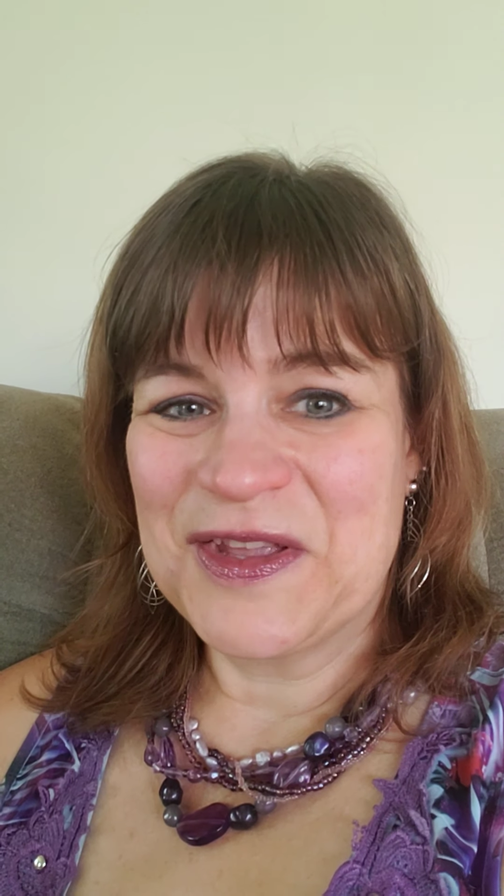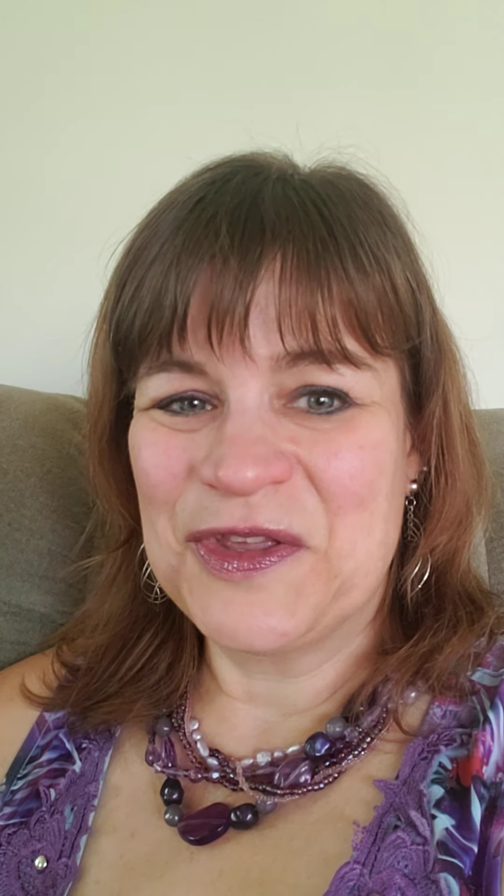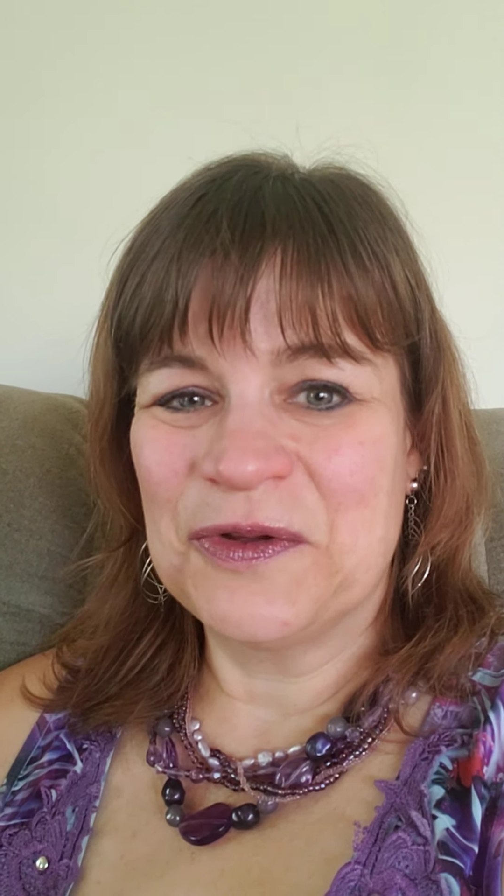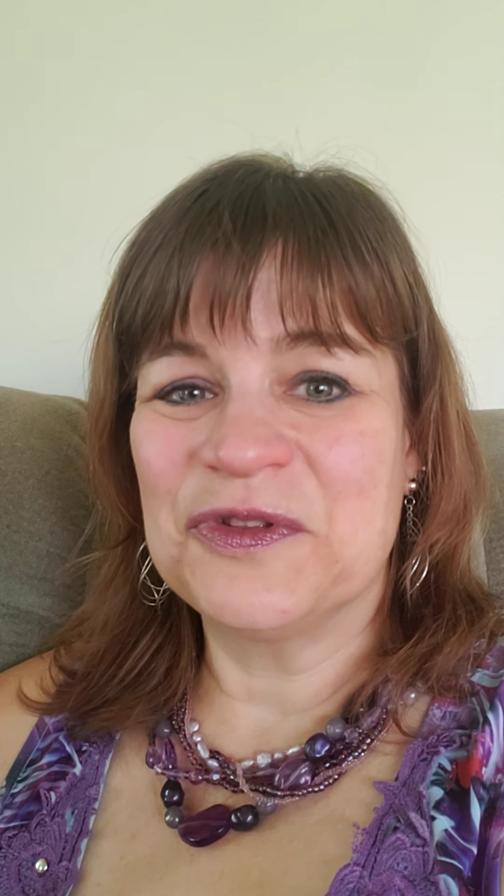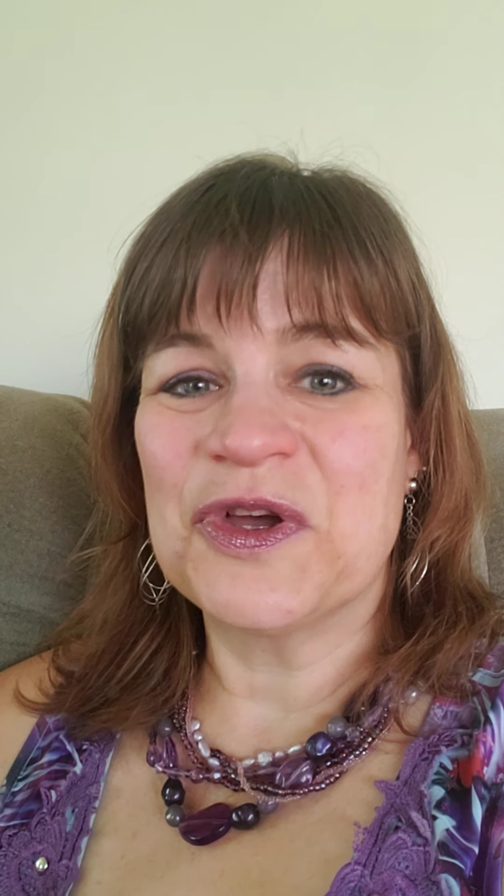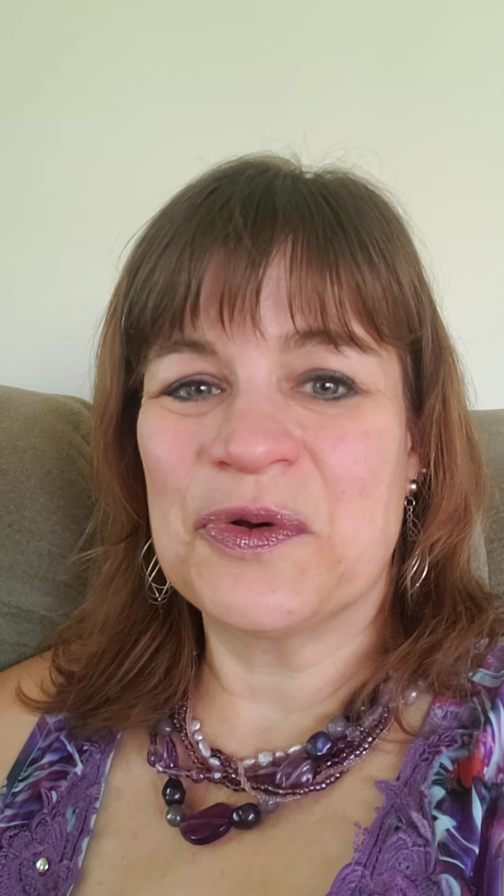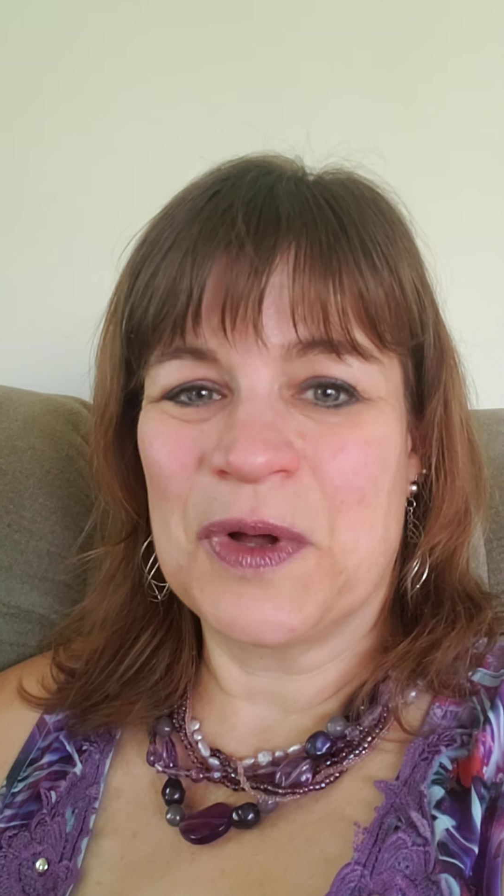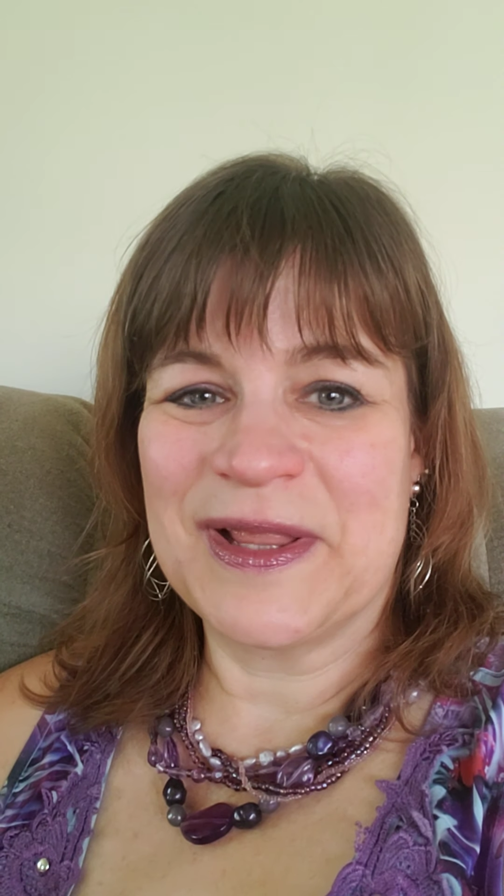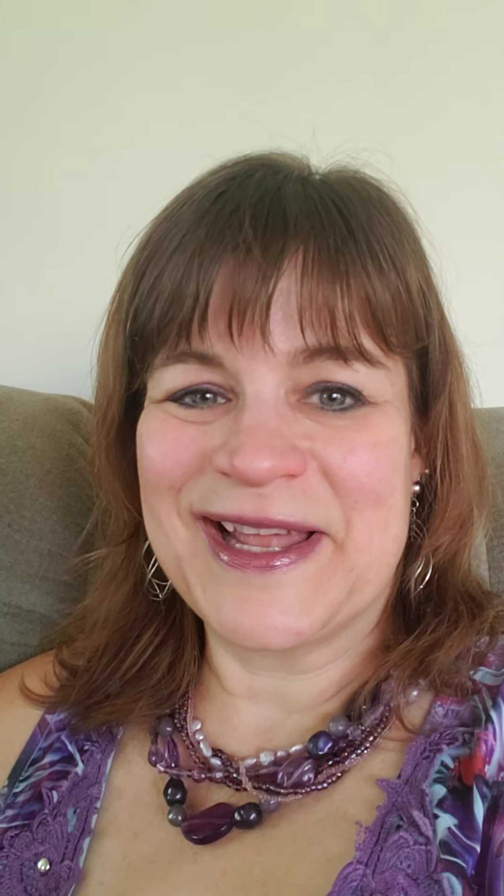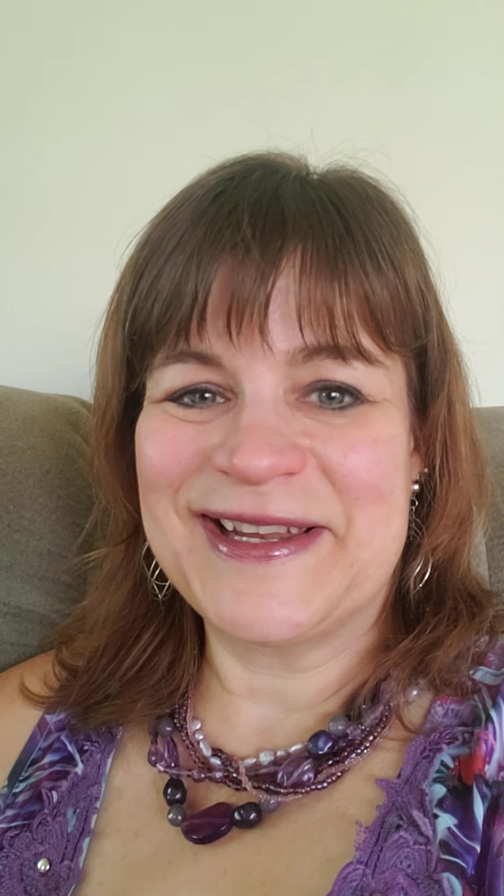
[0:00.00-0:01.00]
you'll know
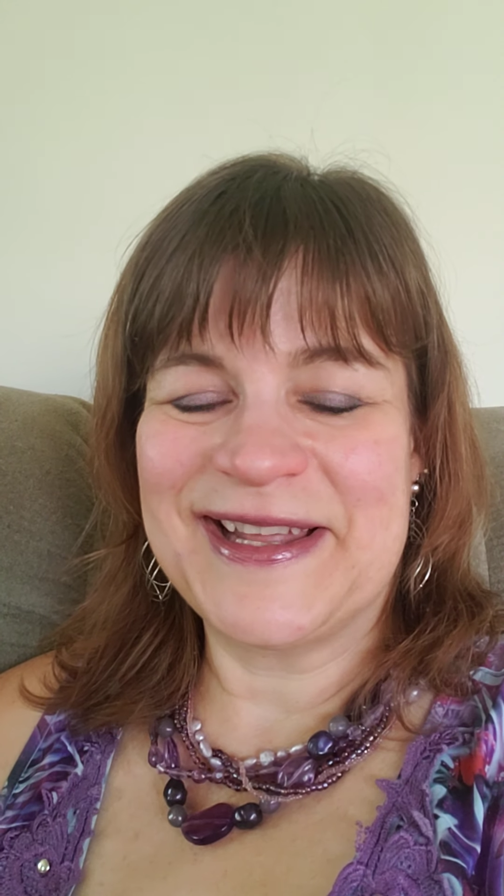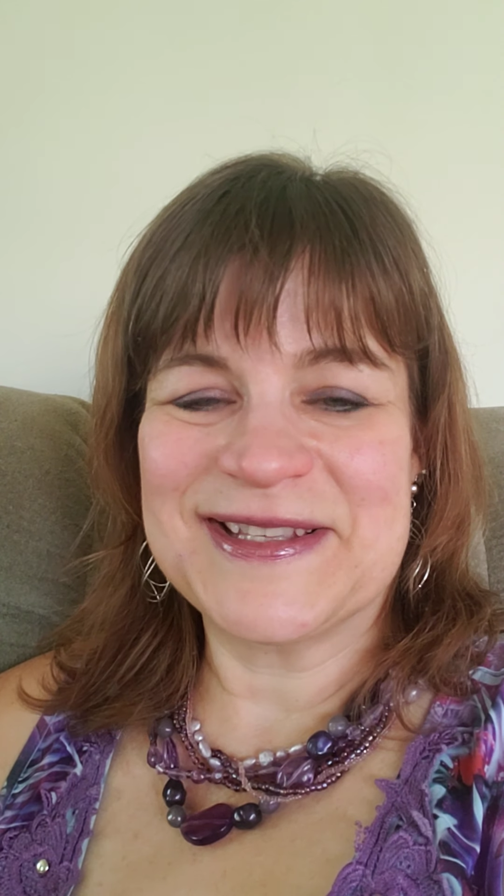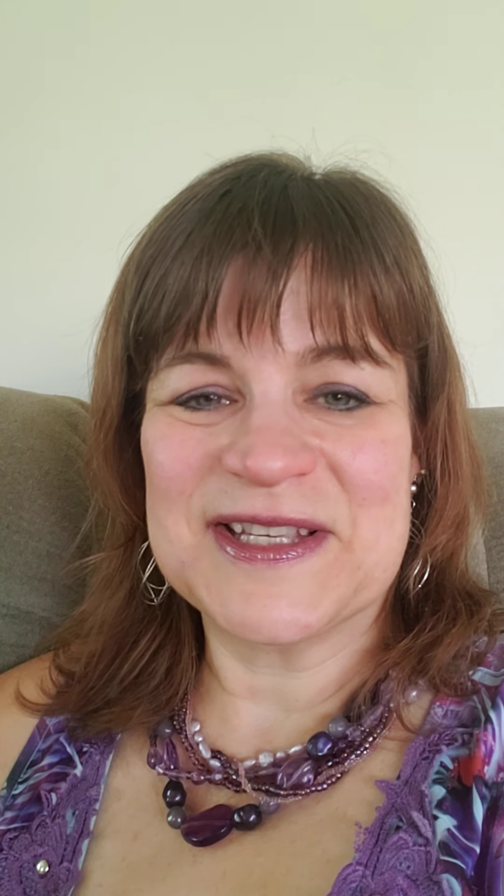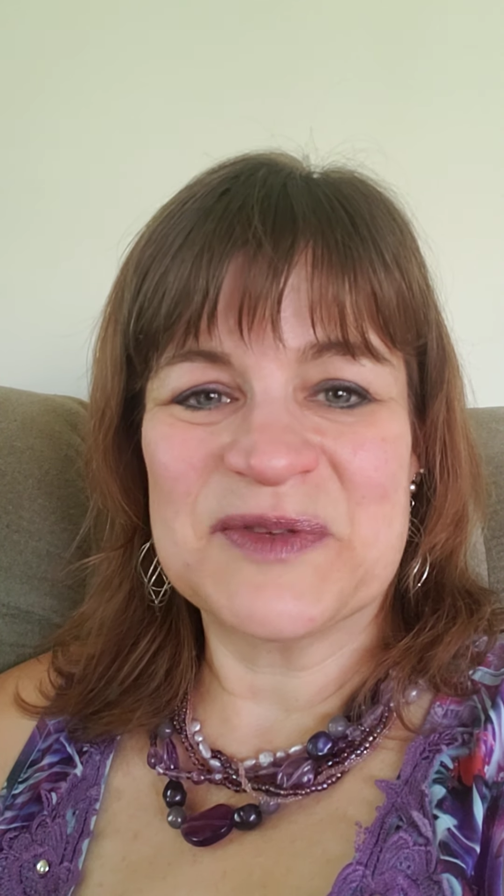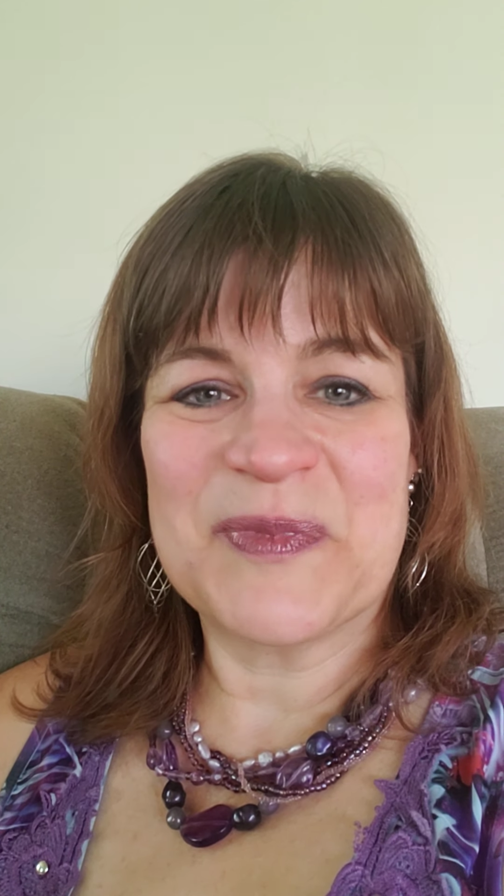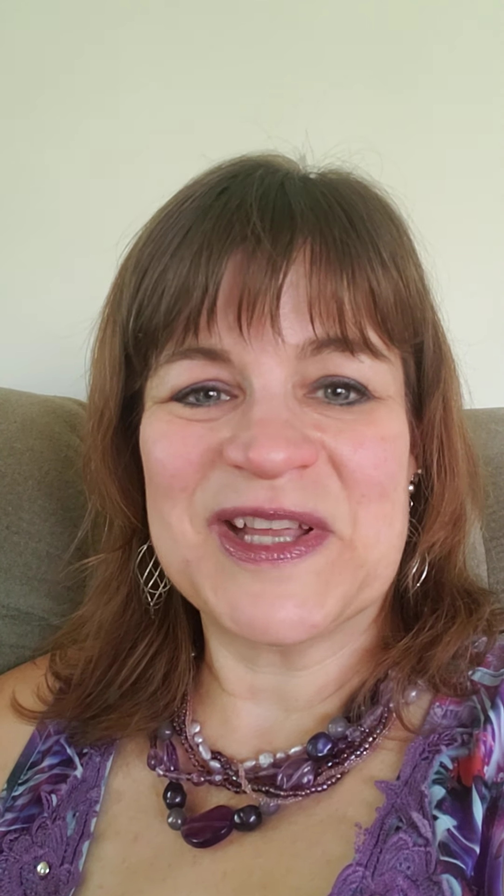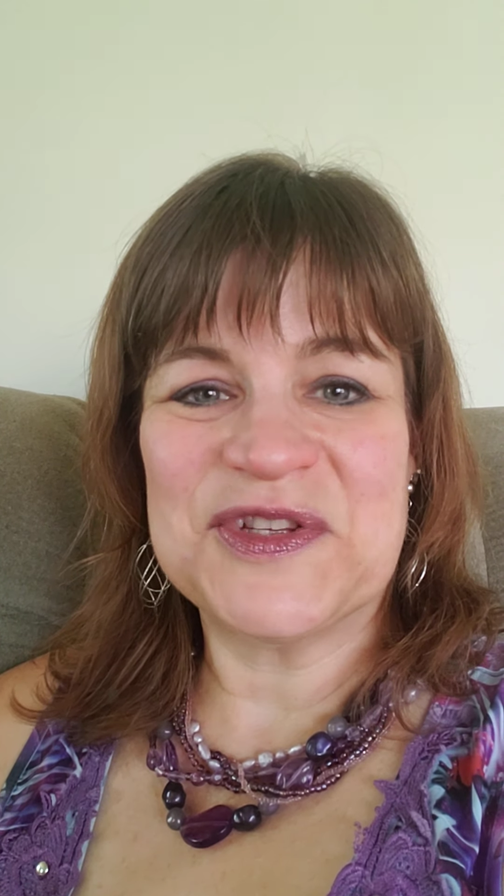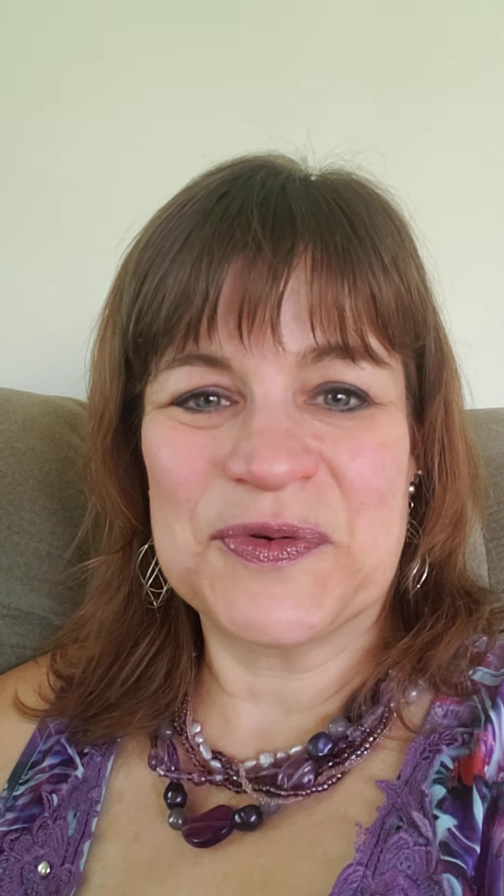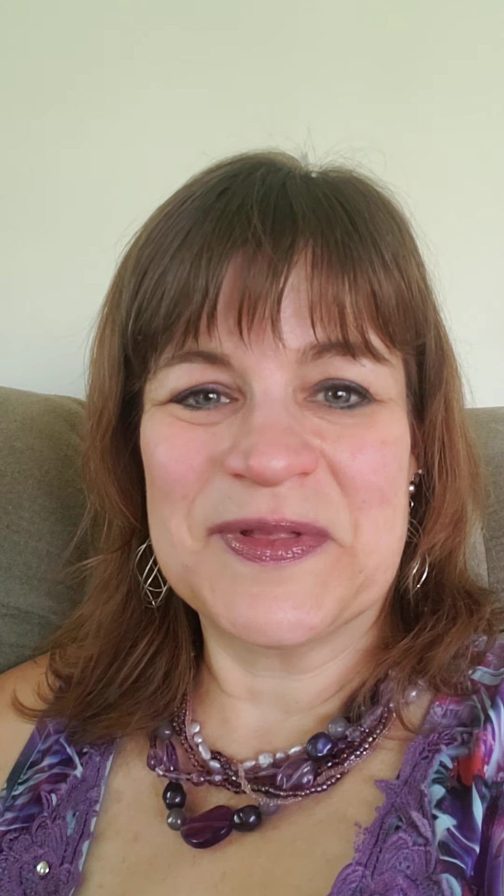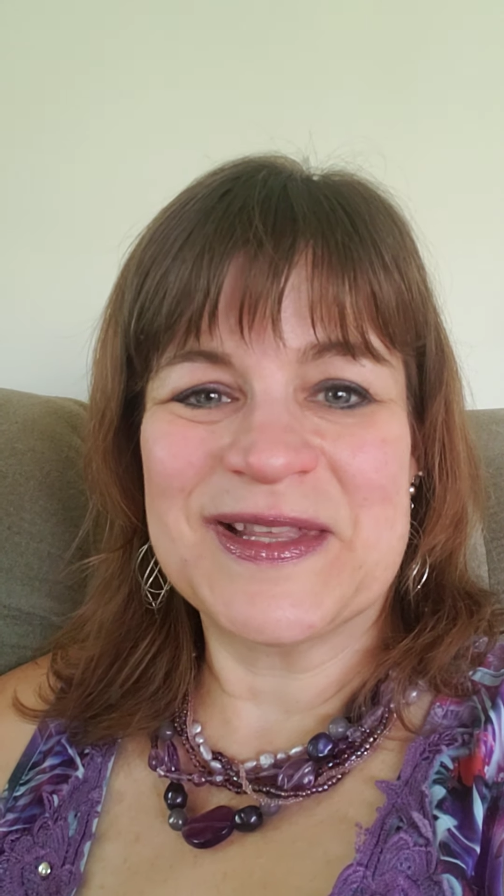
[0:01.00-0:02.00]
a lot of dances by
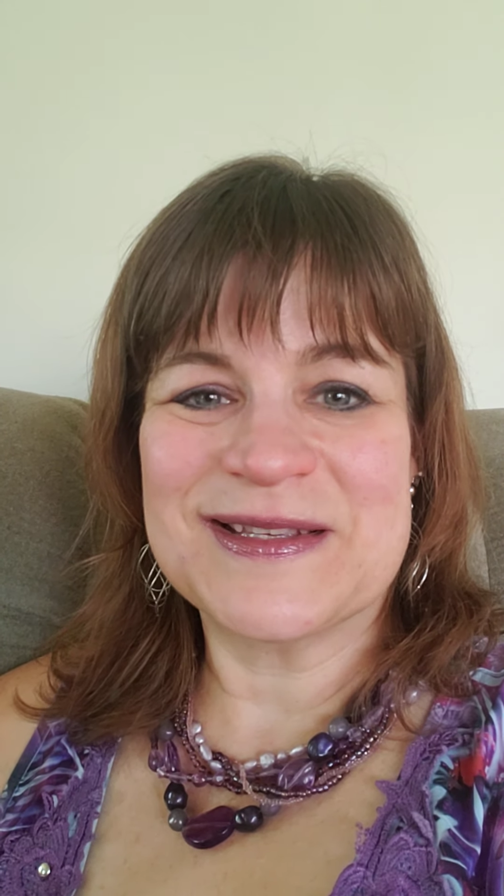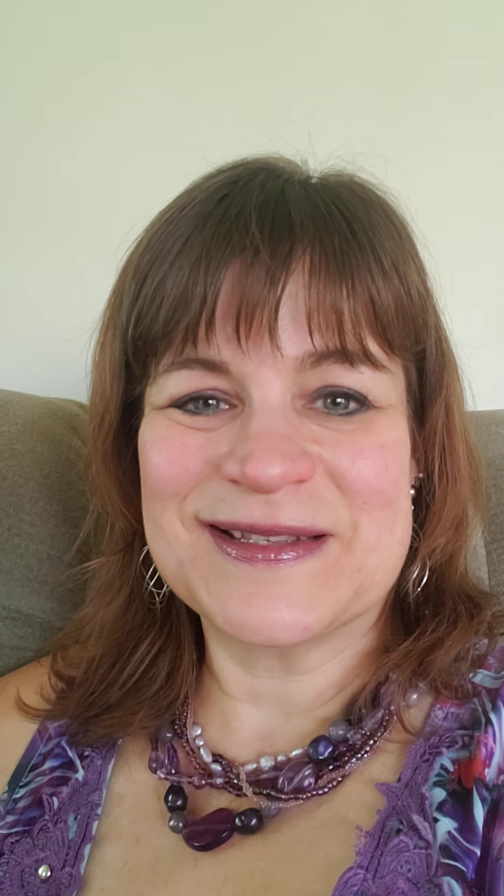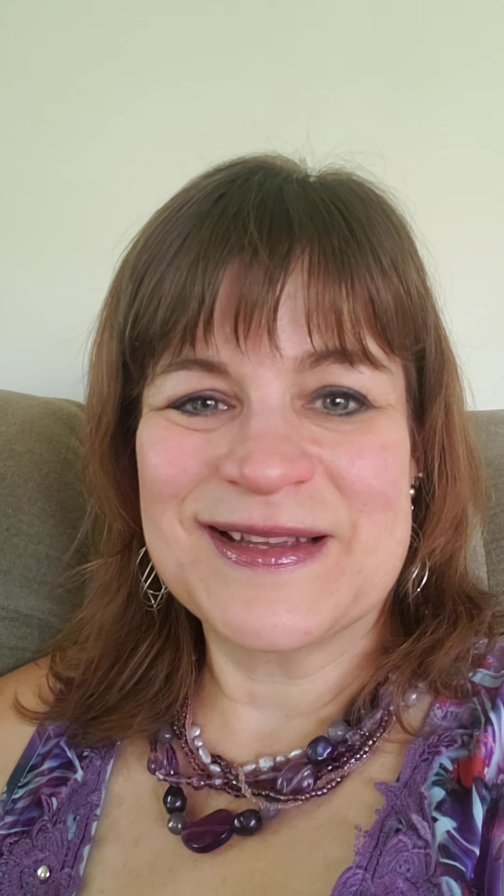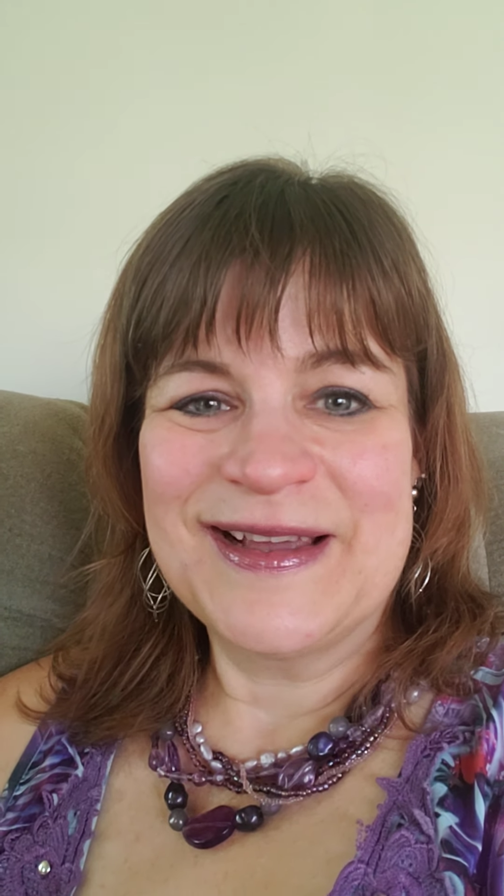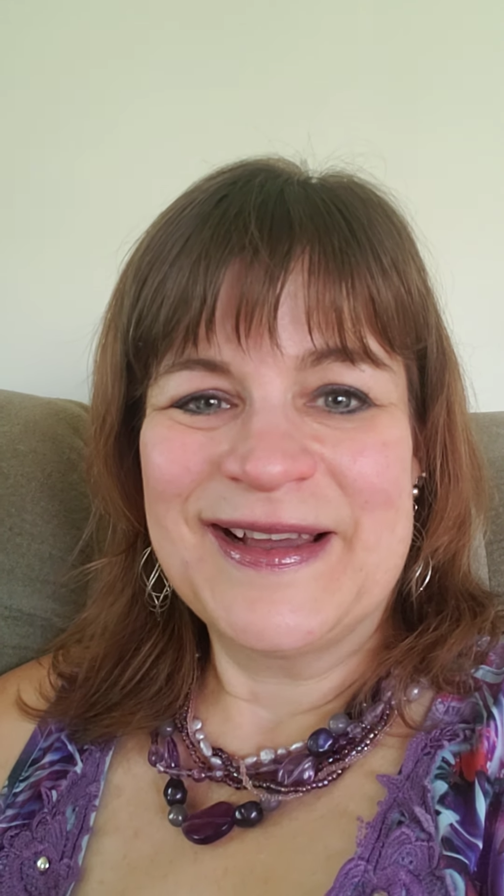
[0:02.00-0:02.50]
doing this